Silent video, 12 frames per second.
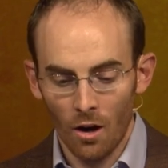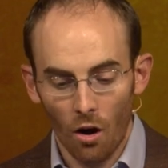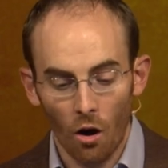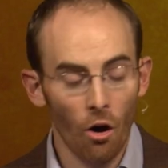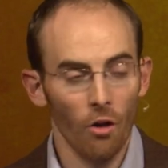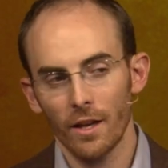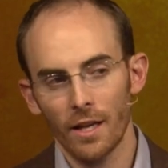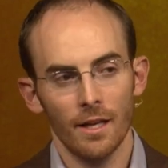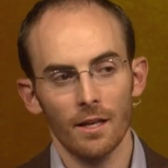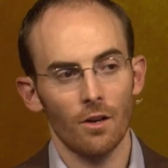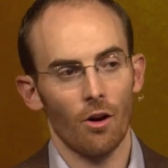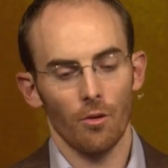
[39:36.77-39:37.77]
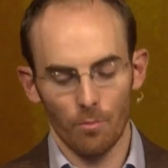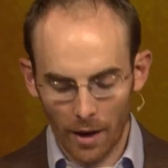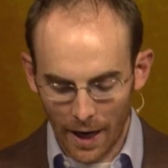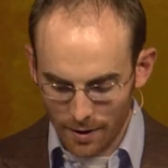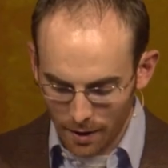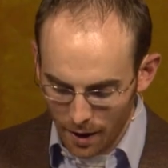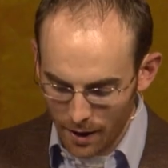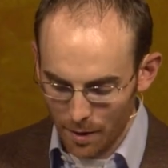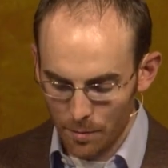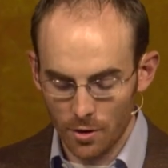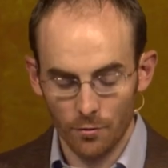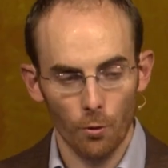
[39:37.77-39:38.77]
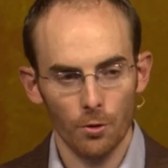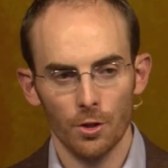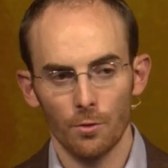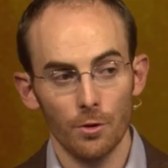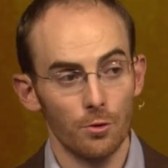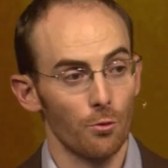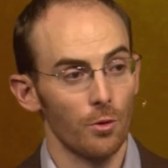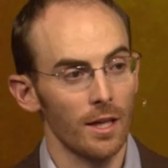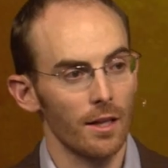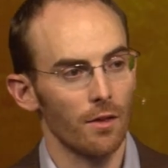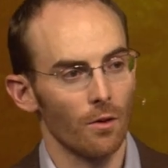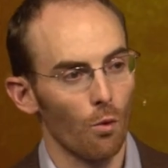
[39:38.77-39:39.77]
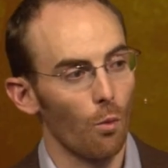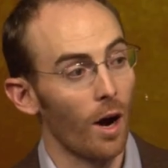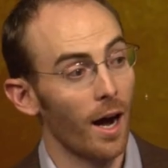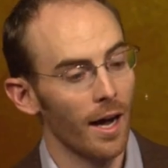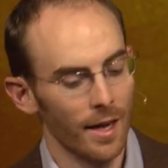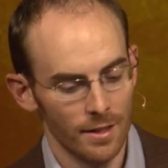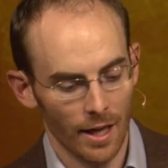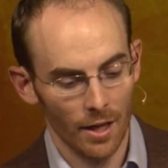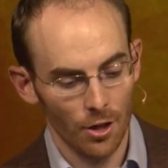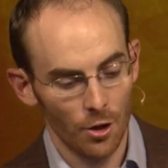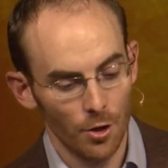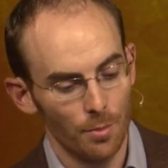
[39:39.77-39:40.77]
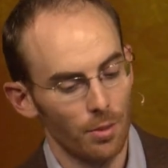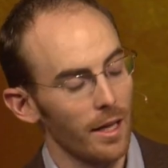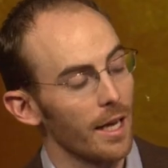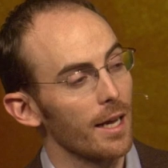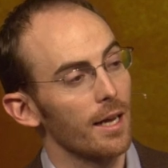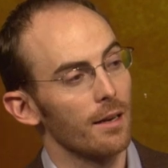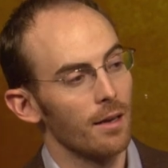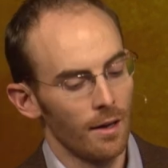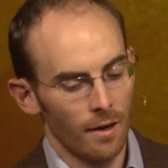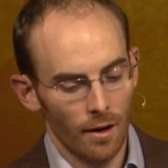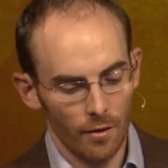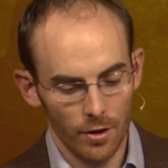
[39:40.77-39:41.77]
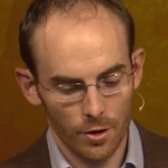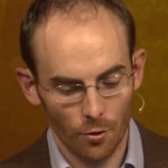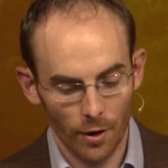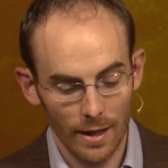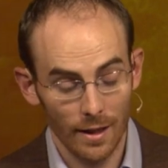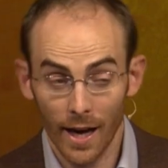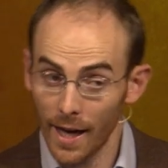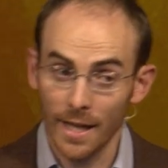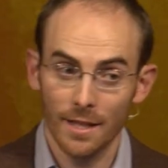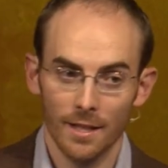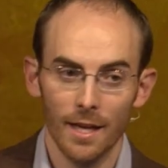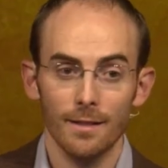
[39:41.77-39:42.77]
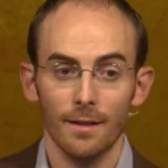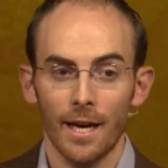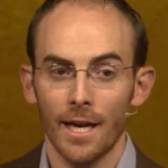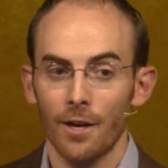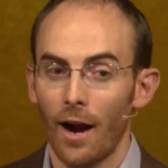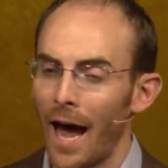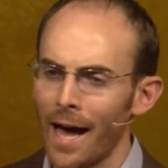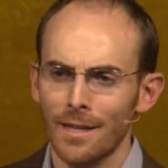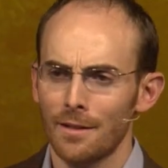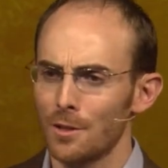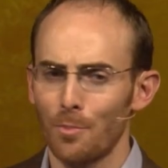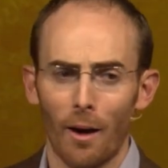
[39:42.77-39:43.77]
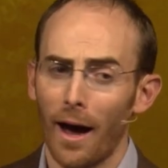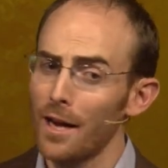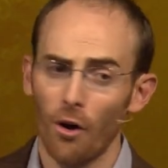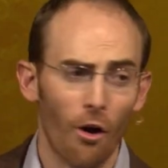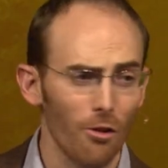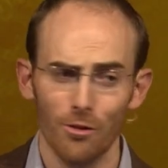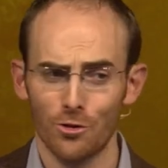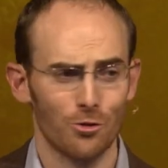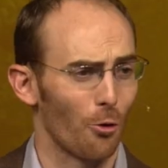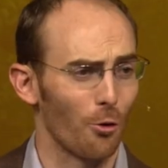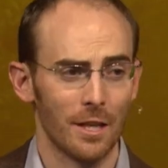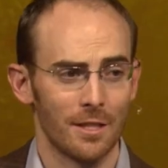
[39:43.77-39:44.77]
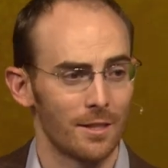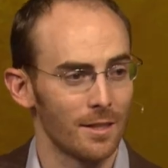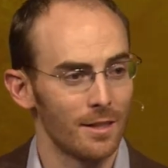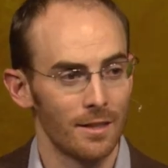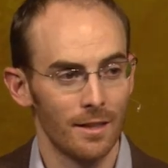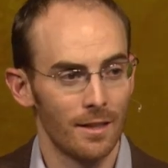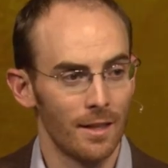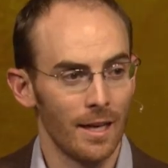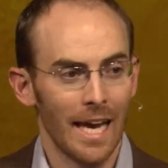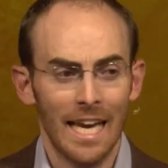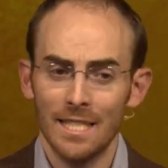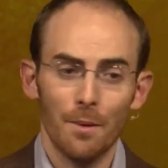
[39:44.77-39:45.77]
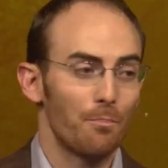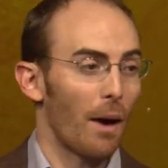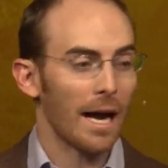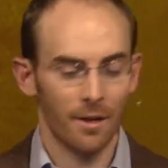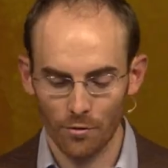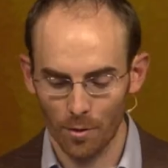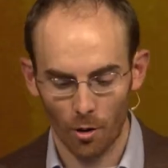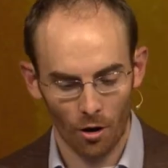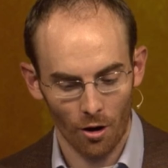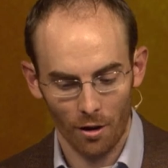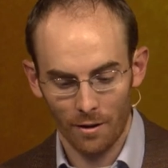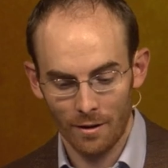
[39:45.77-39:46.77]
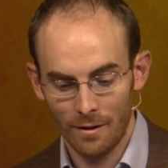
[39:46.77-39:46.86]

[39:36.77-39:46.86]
All that he had called bad luck and misfortune was really the wise and good plan of this great lion. He says later, Aslan's behind all the stories, he's in back of them all.